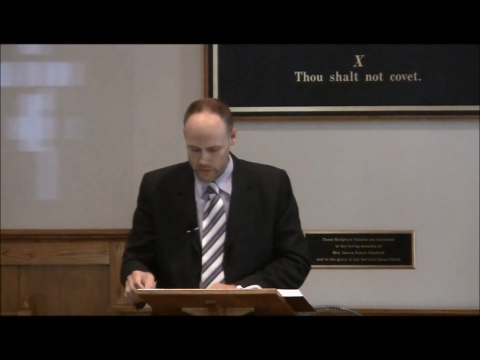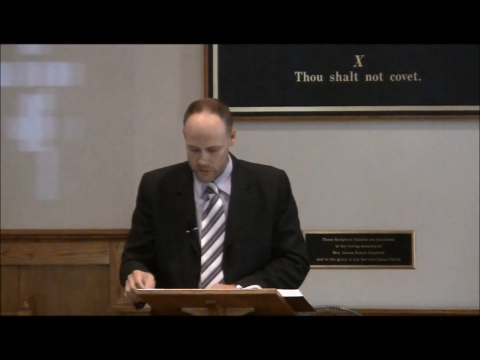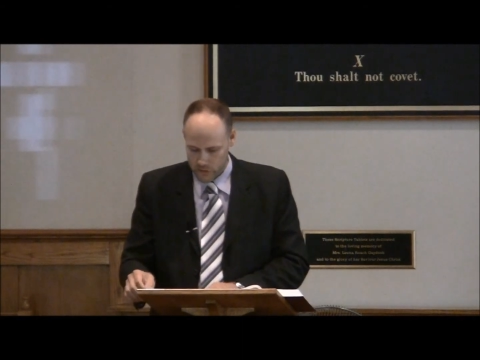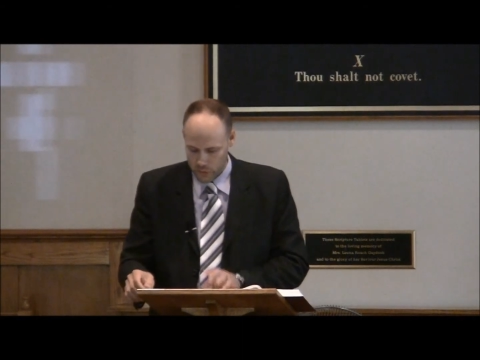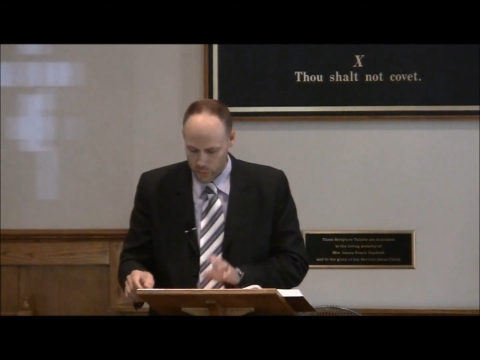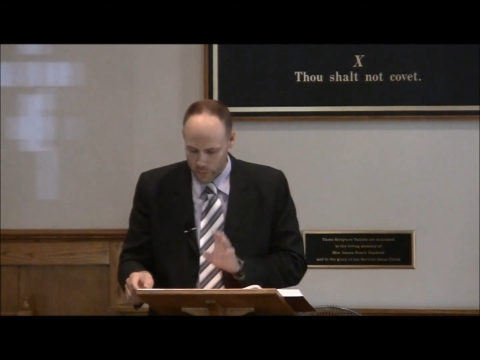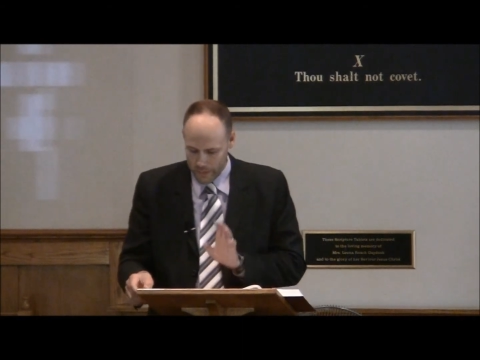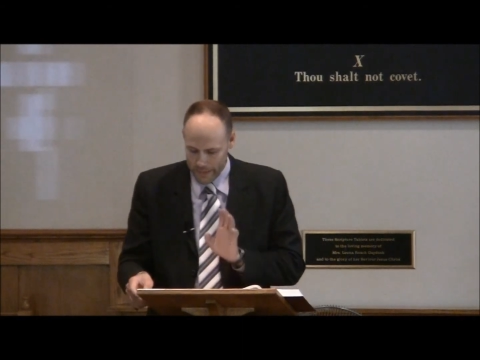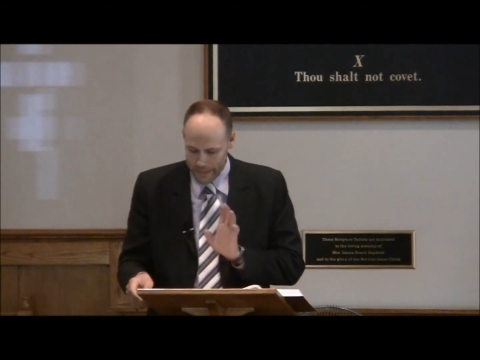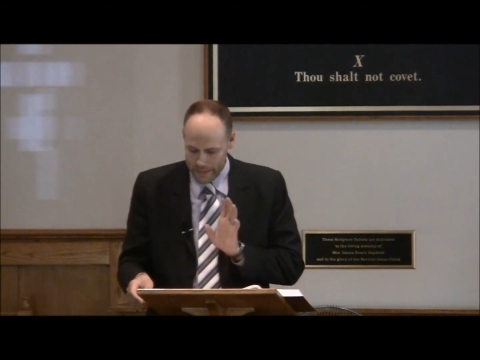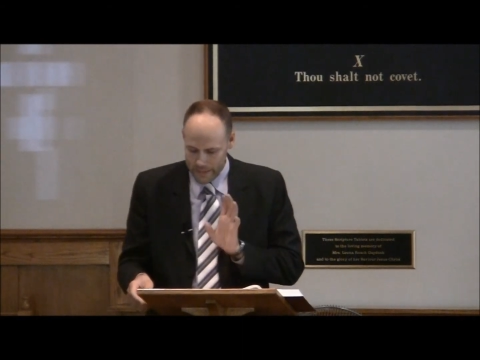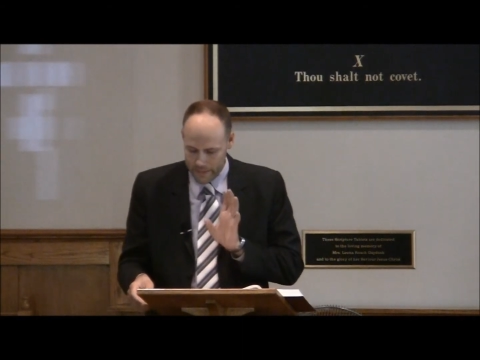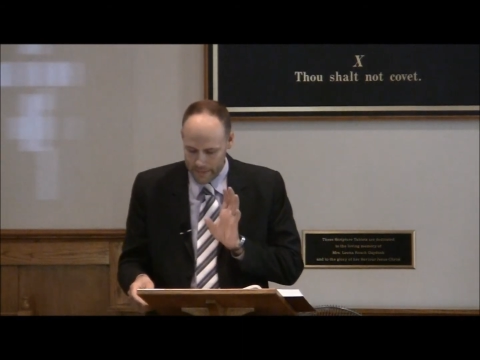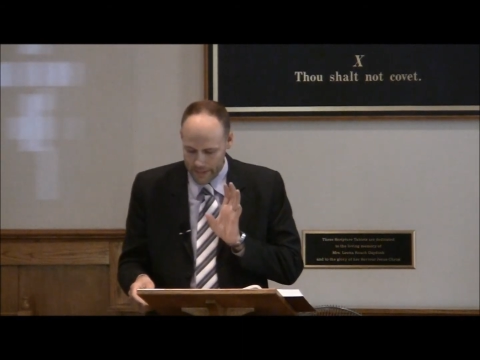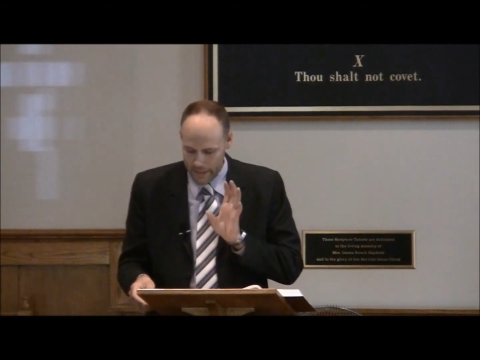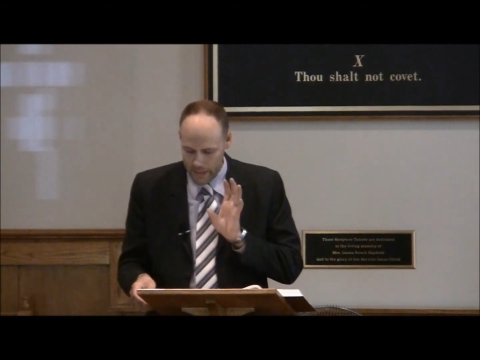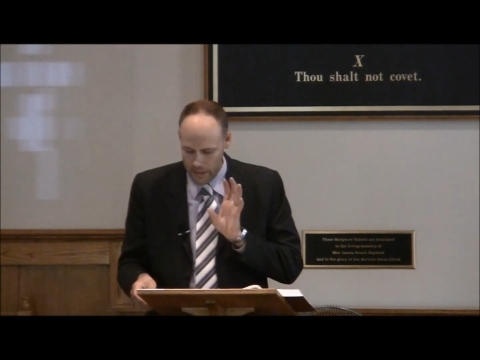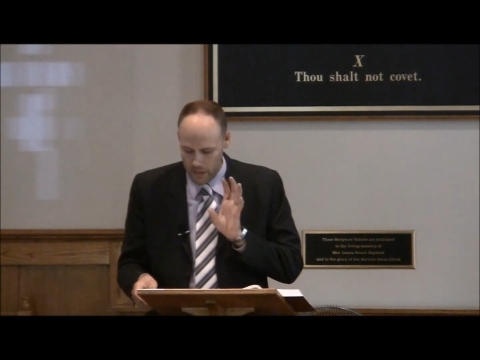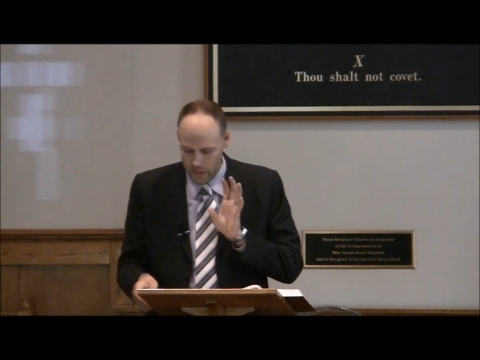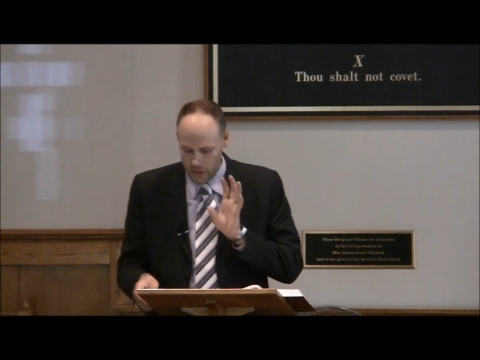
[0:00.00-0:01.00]
So we need to
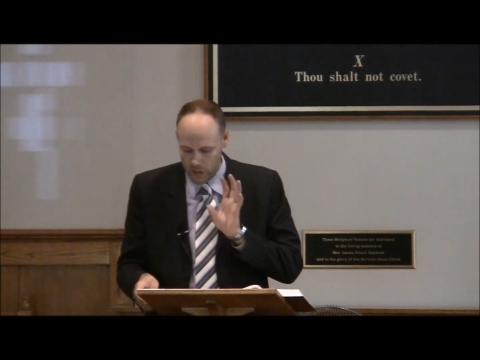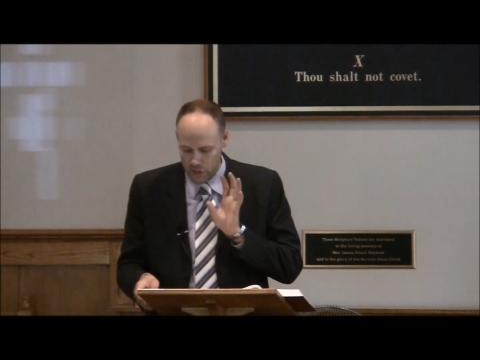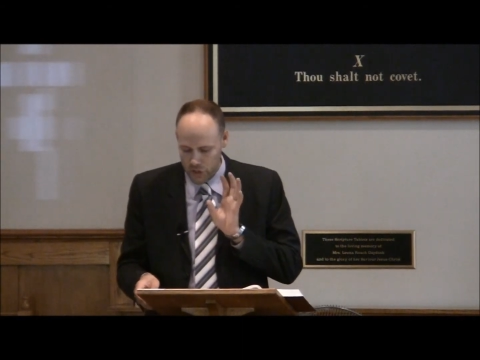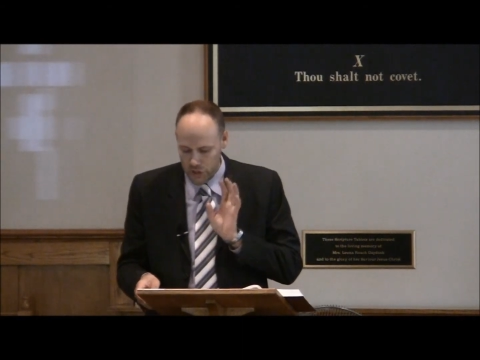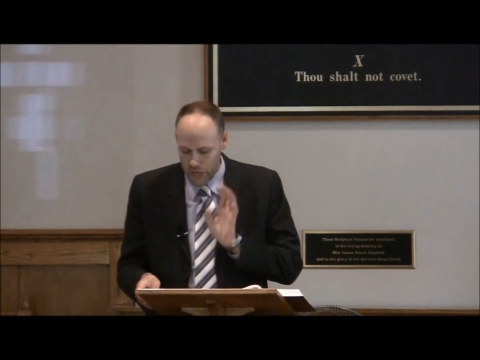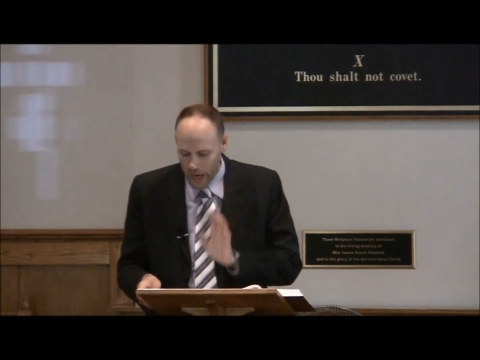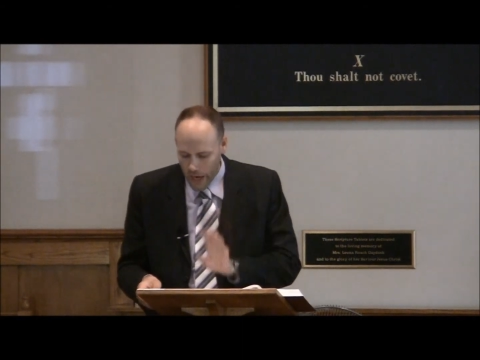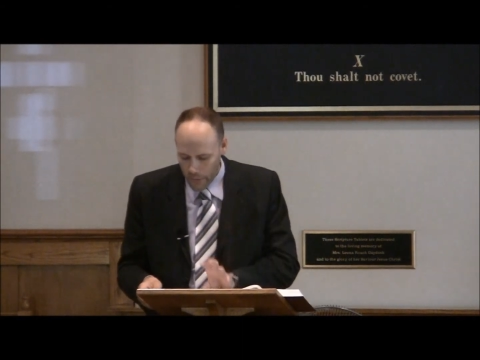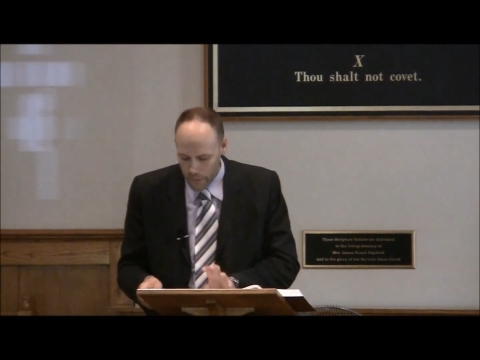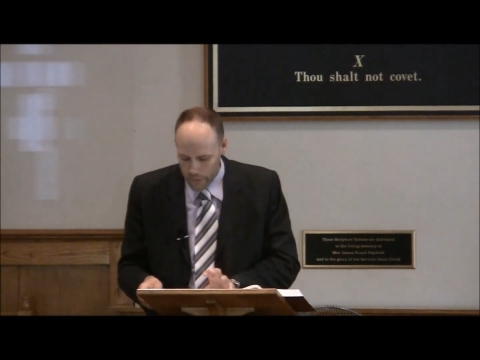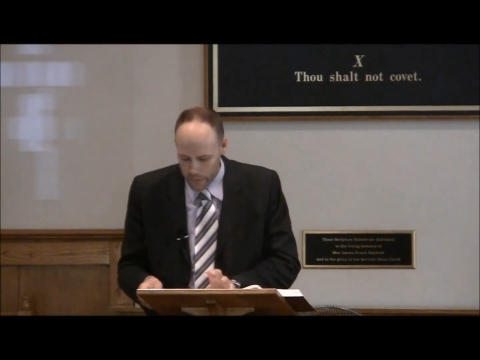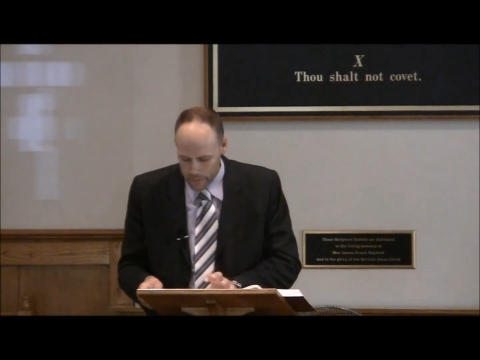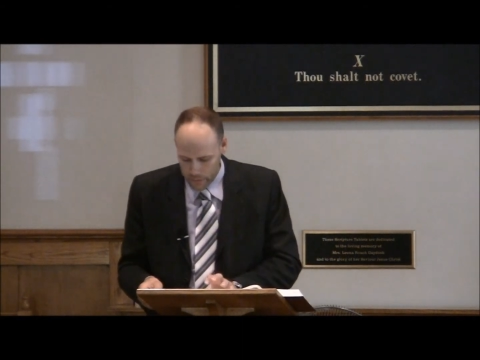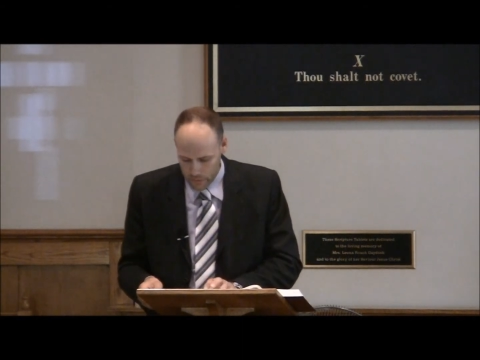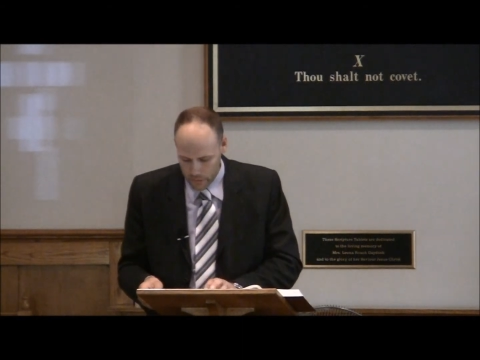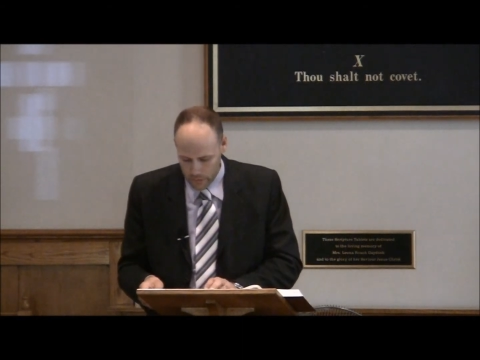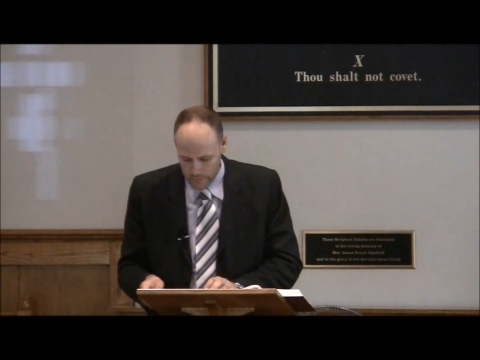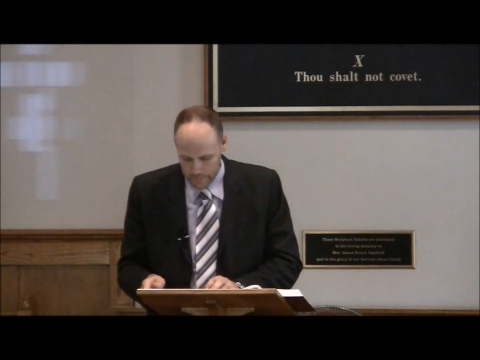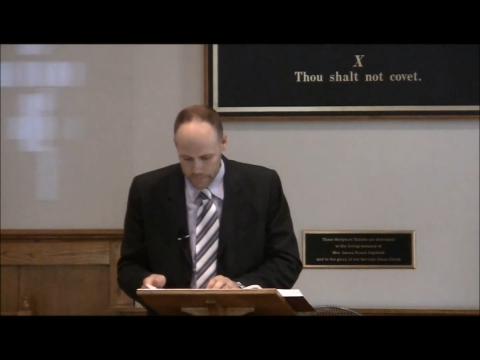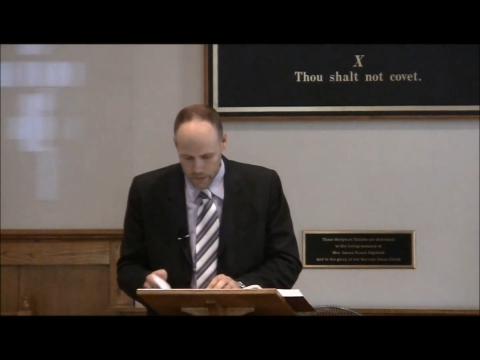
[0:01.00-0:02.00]
be
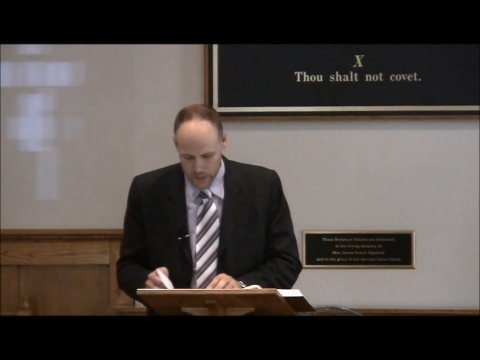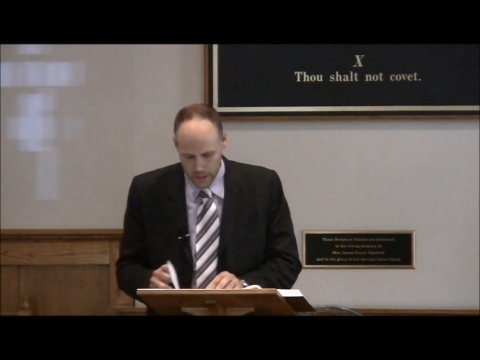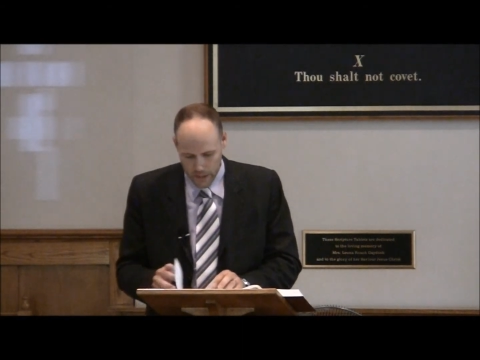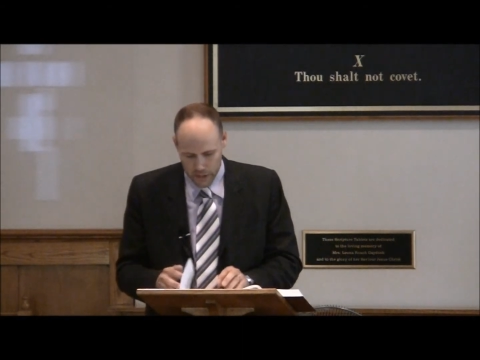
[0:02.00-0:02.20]
charitable